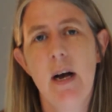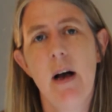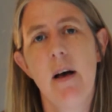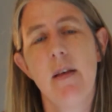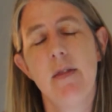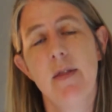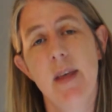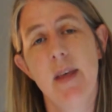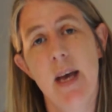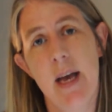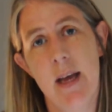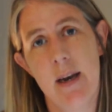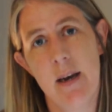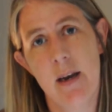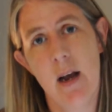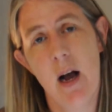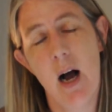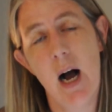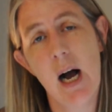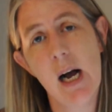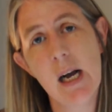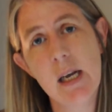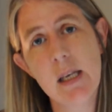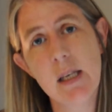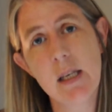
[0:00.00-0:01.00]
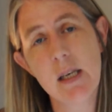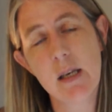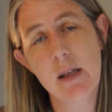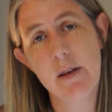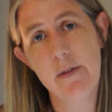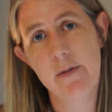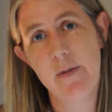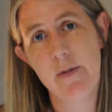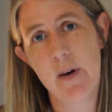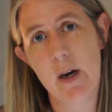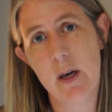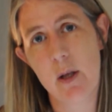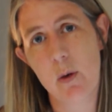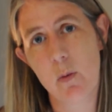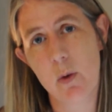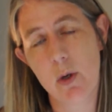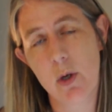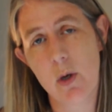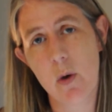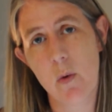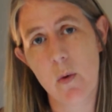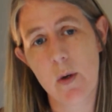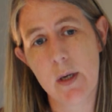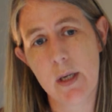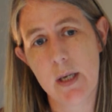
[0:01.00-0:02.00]
Then Isaac the father was
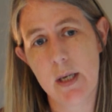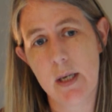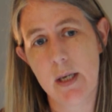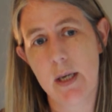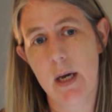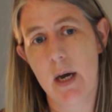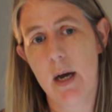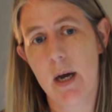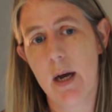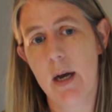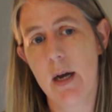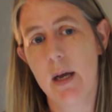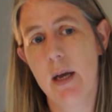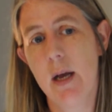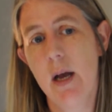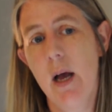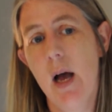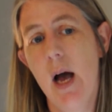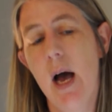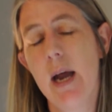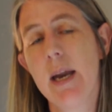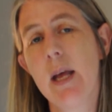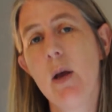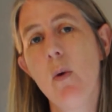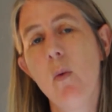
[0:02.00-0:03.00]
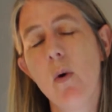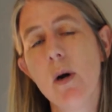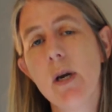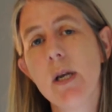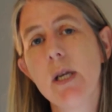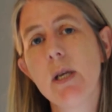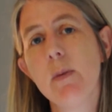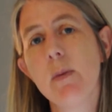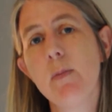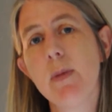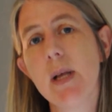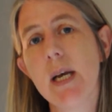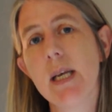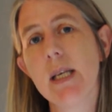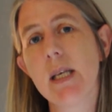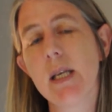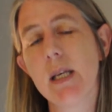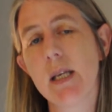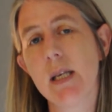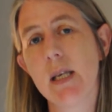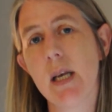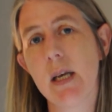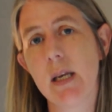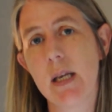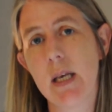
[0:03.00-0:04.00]
going to die, and he wanted to bless his
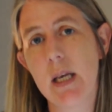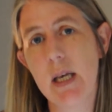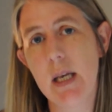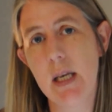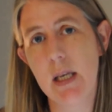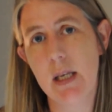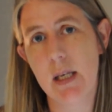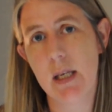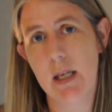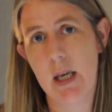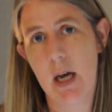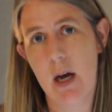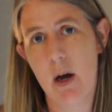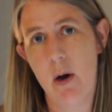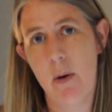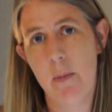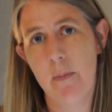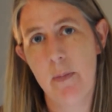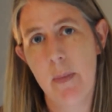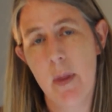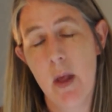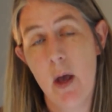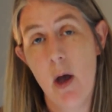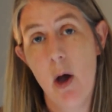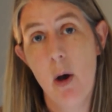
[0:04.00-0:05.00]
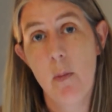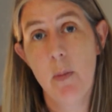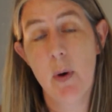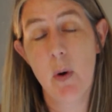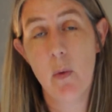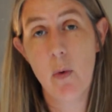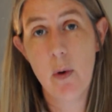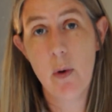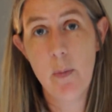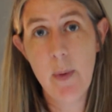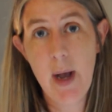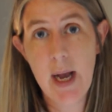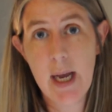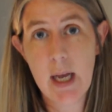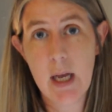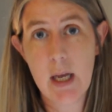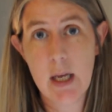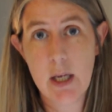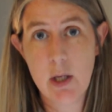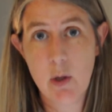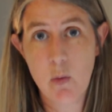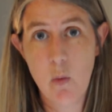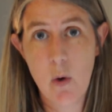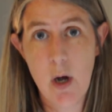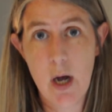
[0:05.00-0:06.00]
son Esau. But Rebekah,
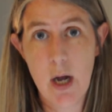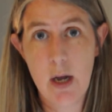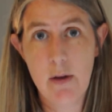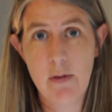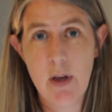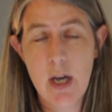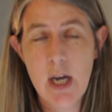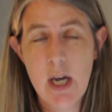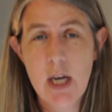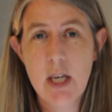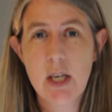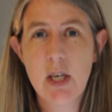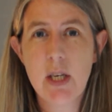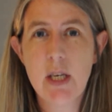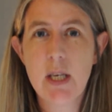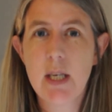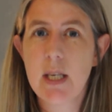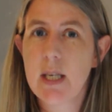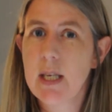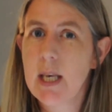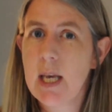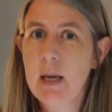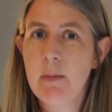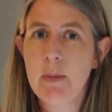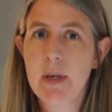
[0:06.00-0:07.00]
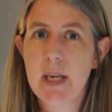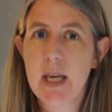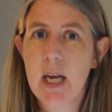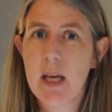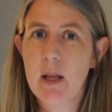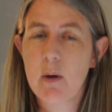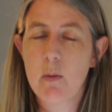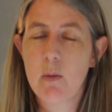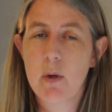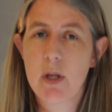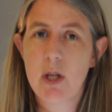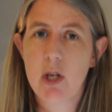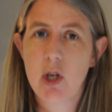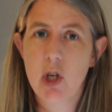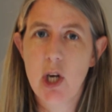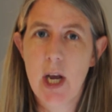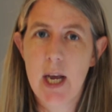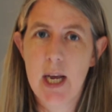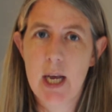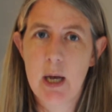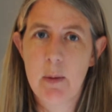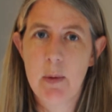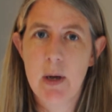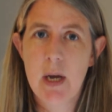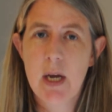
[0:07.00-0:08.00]
his wife, she schemed together with
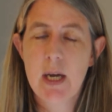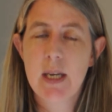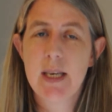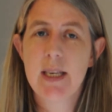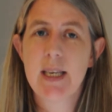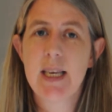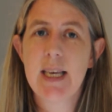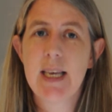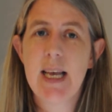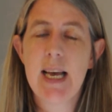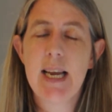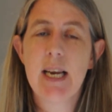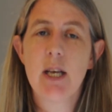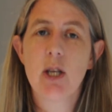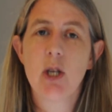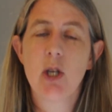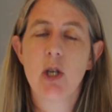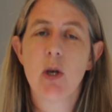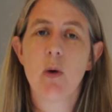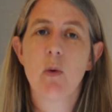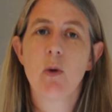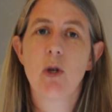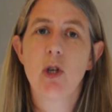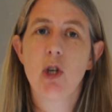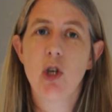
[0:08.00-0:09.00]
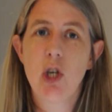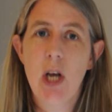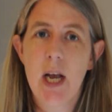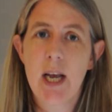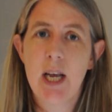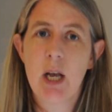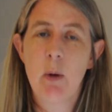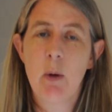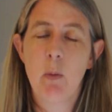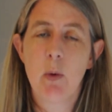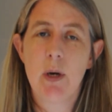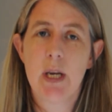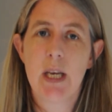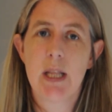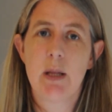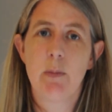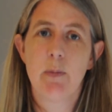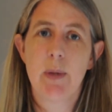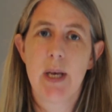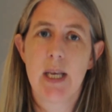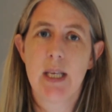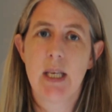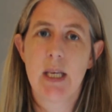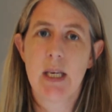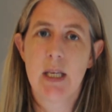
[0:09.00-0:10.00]
Jacob to get it so Jacob would get the
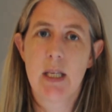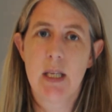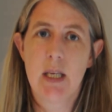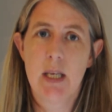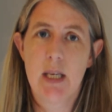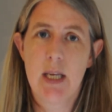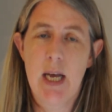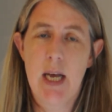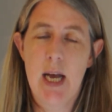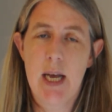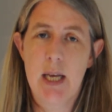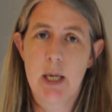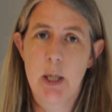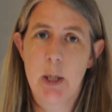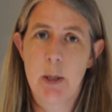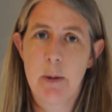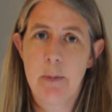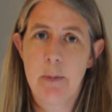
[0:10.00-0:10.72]
blessing instead.